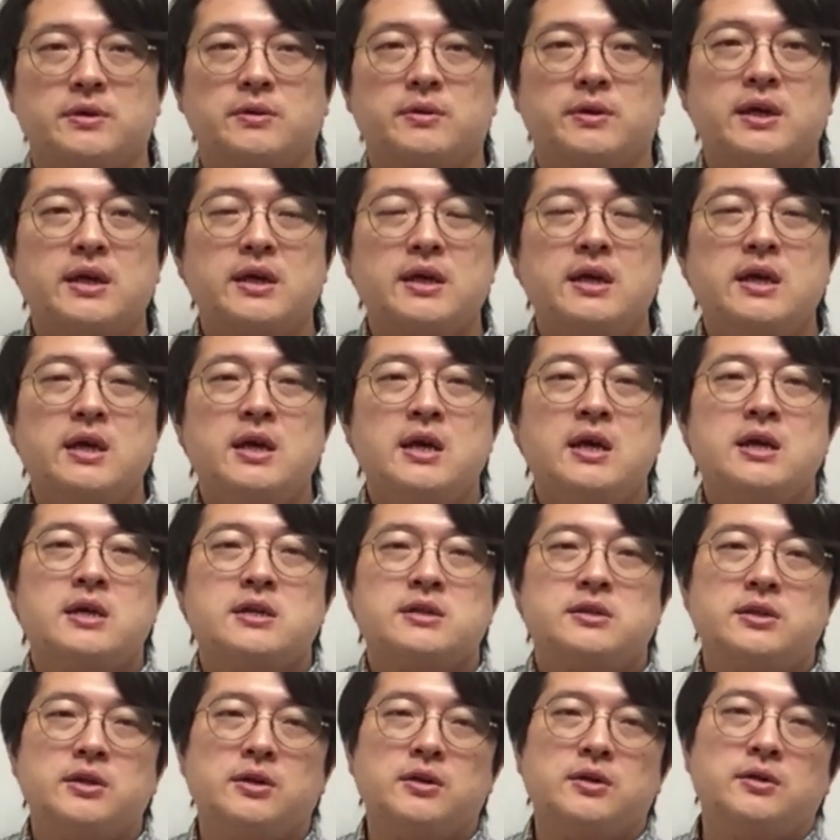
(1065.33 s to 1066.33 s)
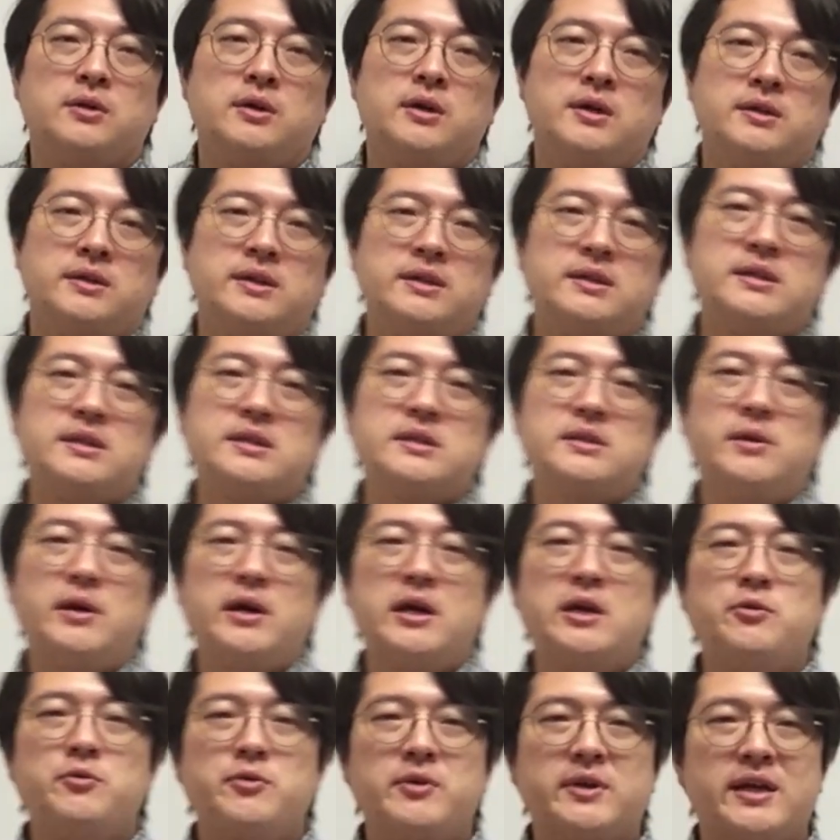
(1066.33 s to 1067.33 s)
Okay, so this is
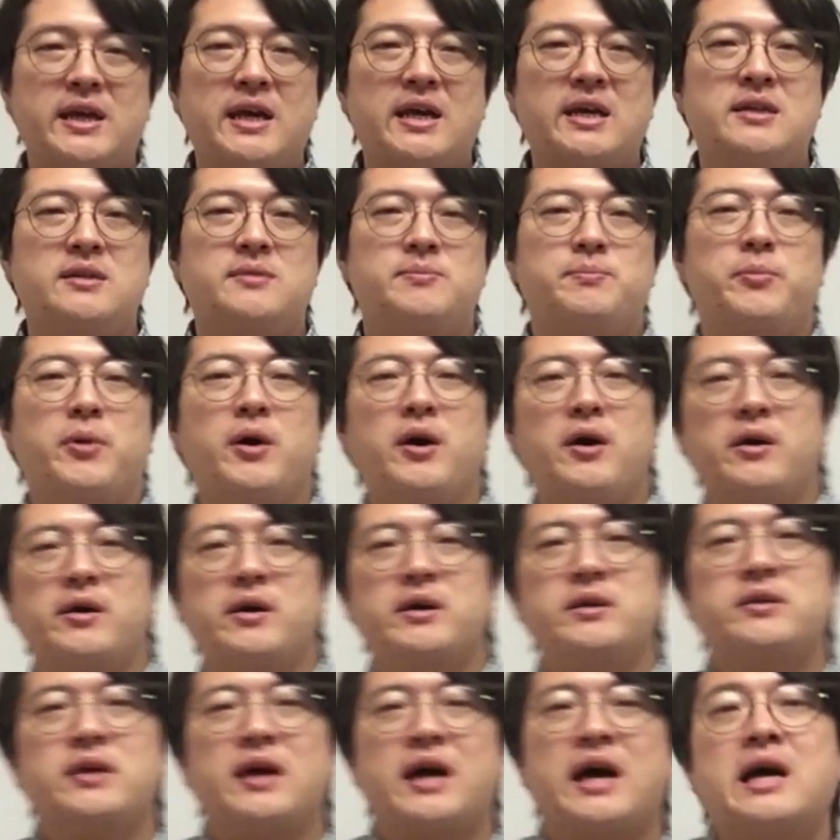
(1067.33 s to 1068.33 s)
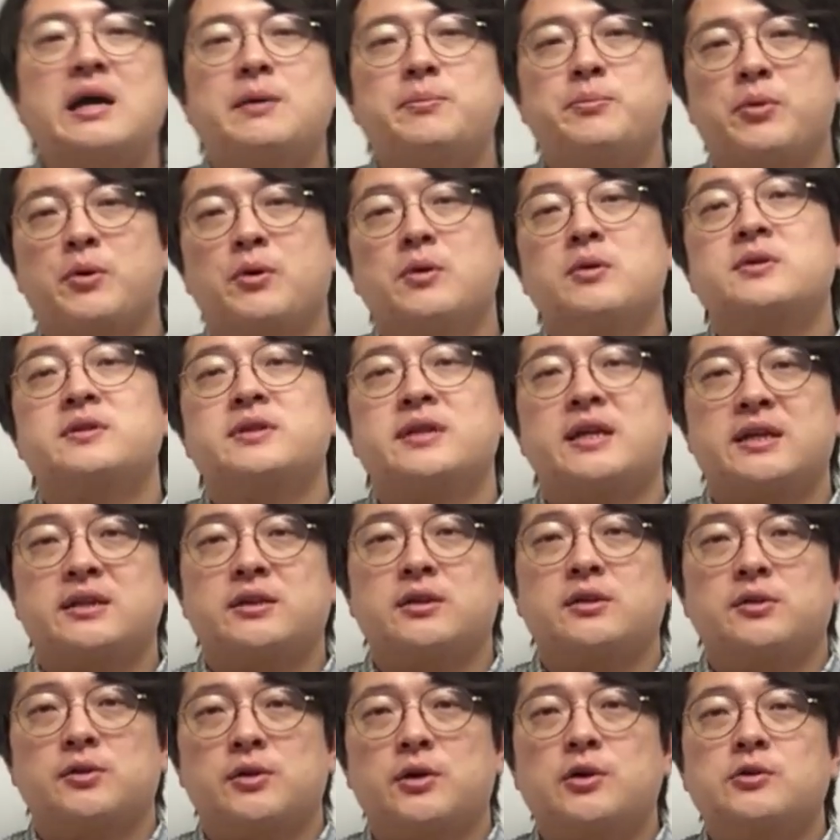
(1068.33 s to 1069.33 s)
why we can buy iPhones at
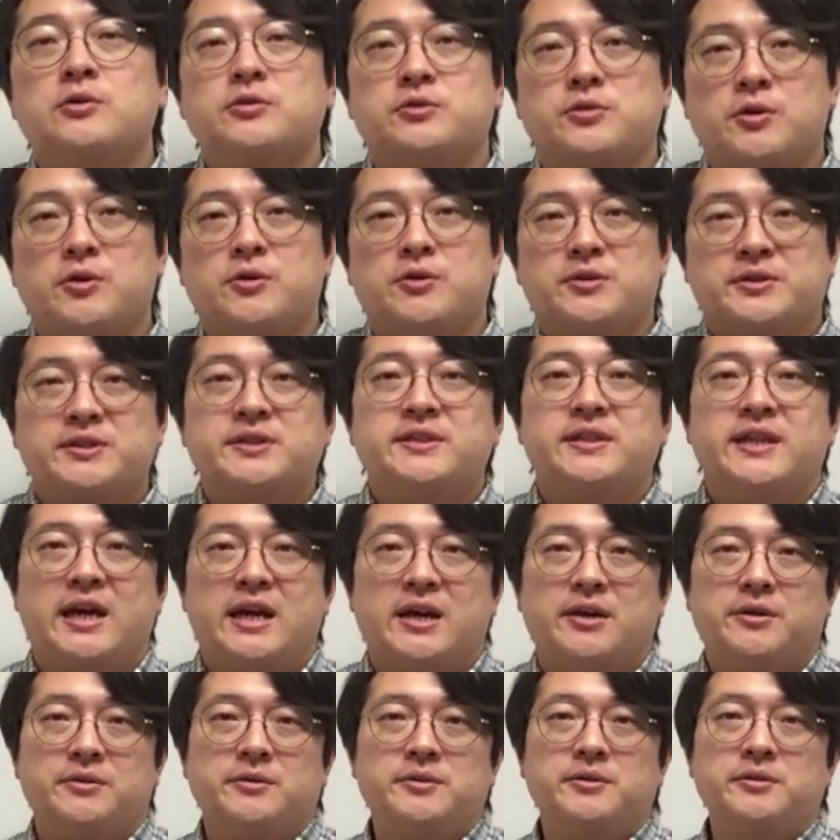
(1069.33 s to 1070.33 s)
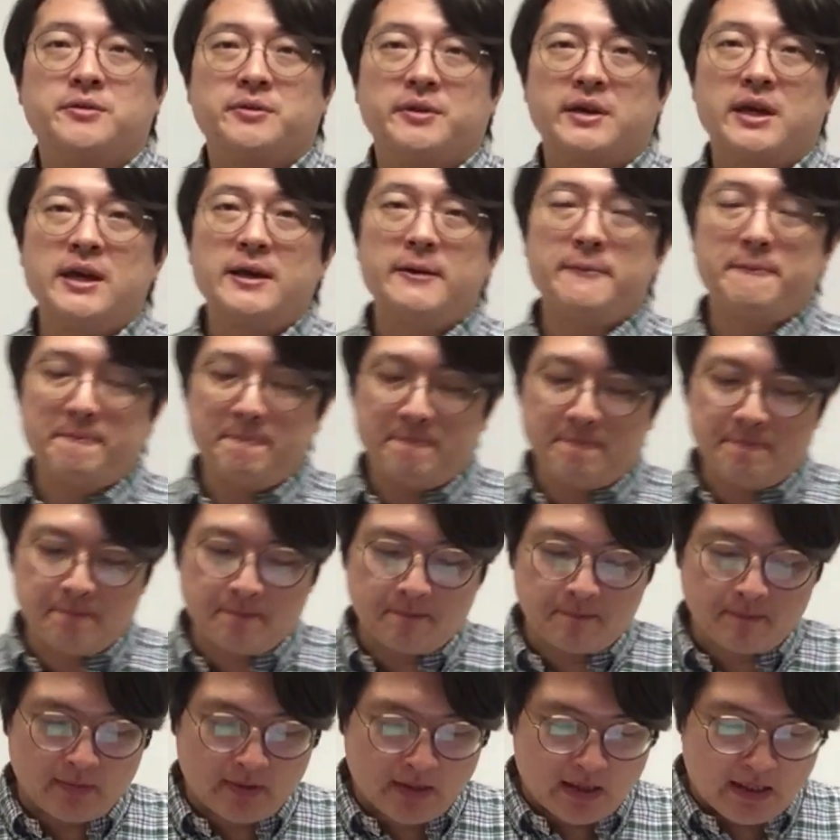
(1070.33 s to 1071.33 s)
a low cost now. Okay,
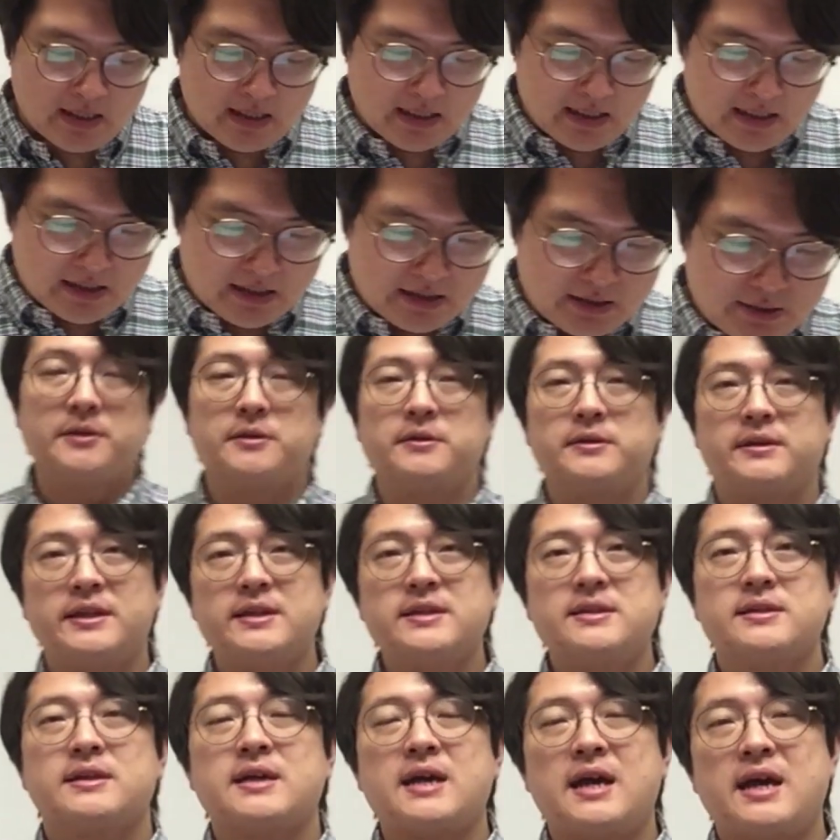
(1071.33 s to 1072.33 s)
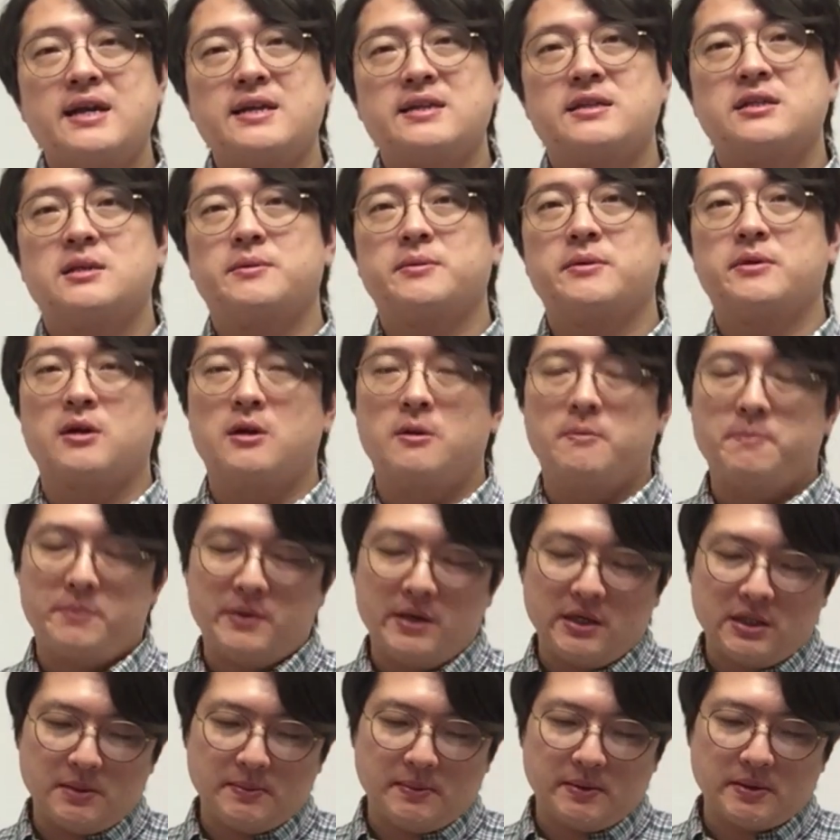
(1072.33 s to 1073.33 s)
so these kinds of
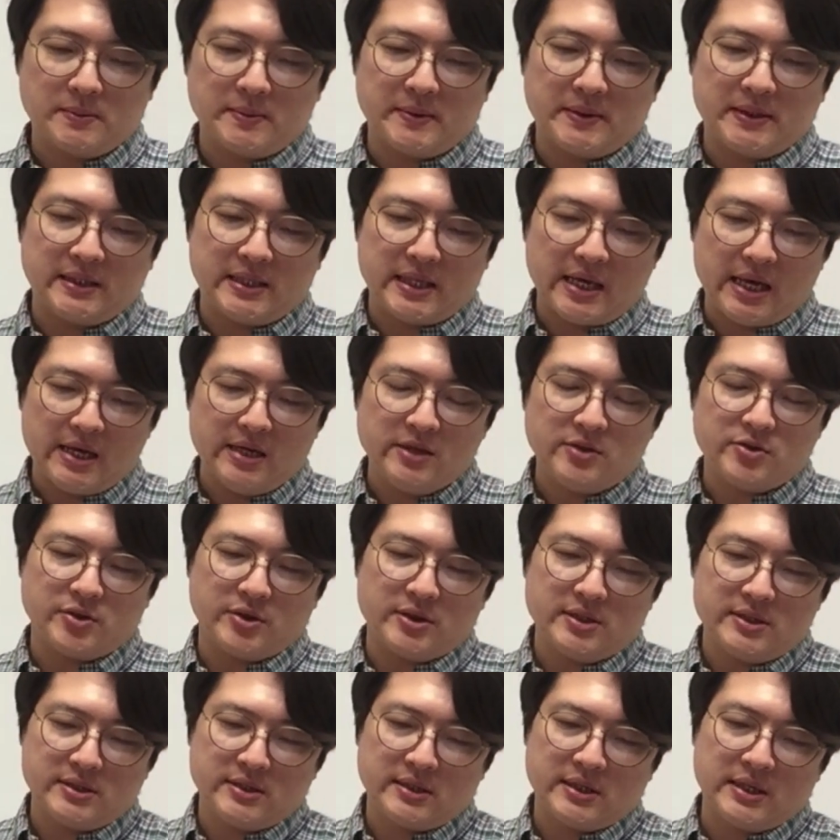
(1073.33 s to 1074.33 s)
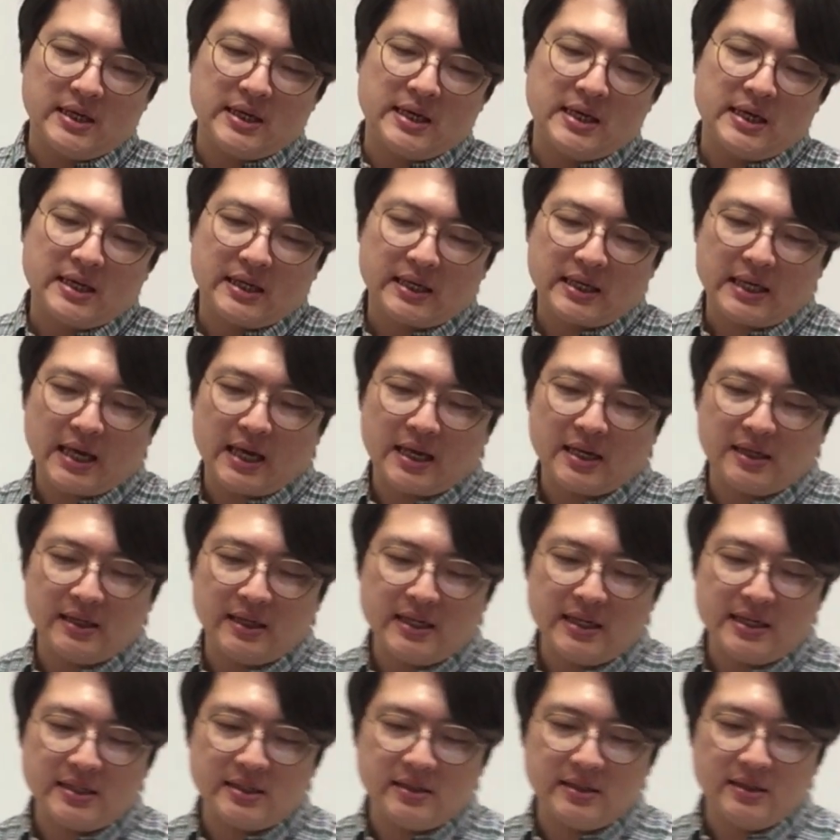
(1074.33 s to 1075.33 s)
comparative advantages
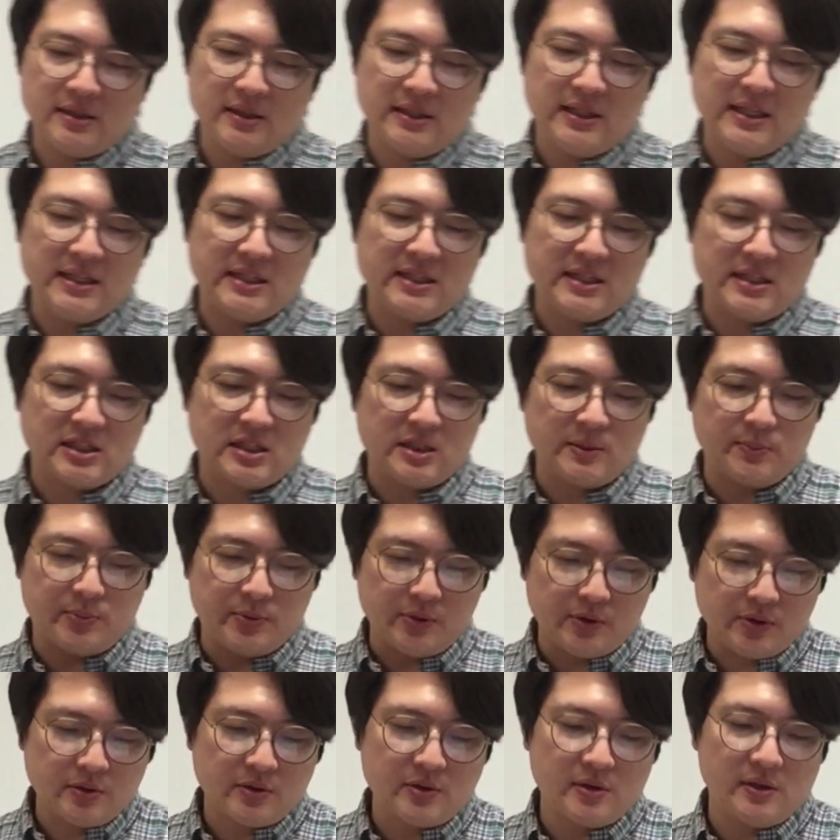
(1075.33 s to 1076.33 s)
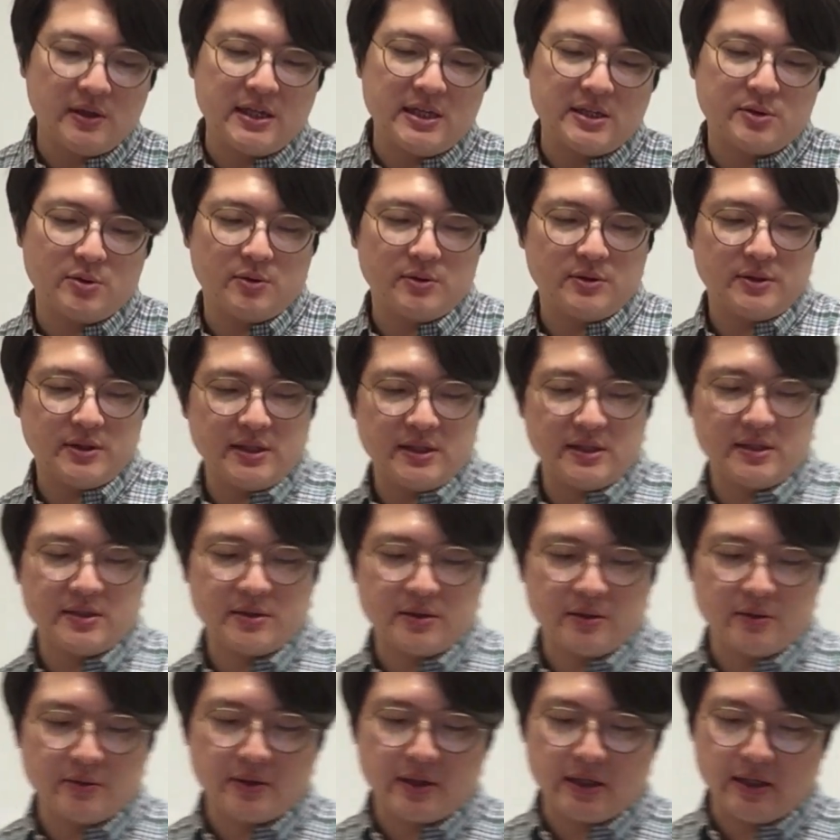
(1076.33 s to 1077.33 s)
can redistribute resources
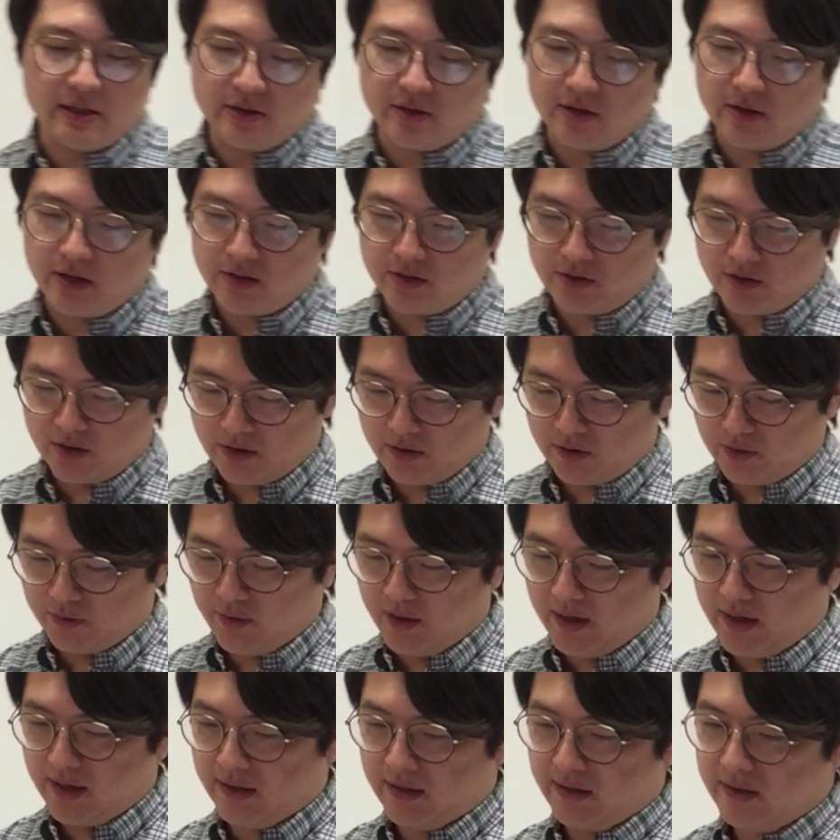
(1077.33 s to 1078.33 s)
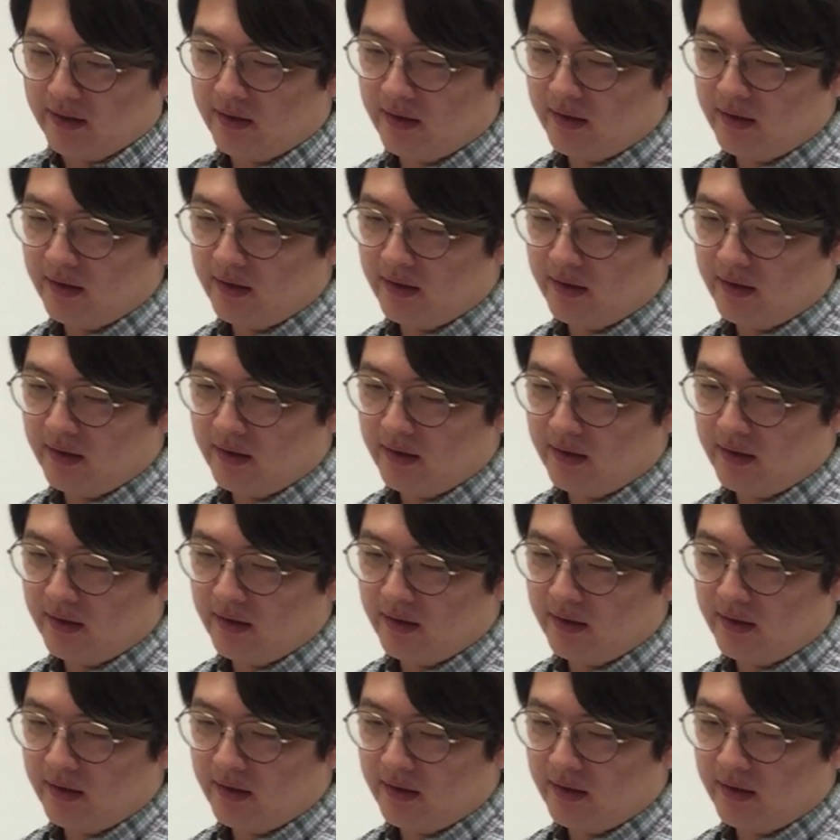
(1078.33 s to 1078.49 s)
through the international trade.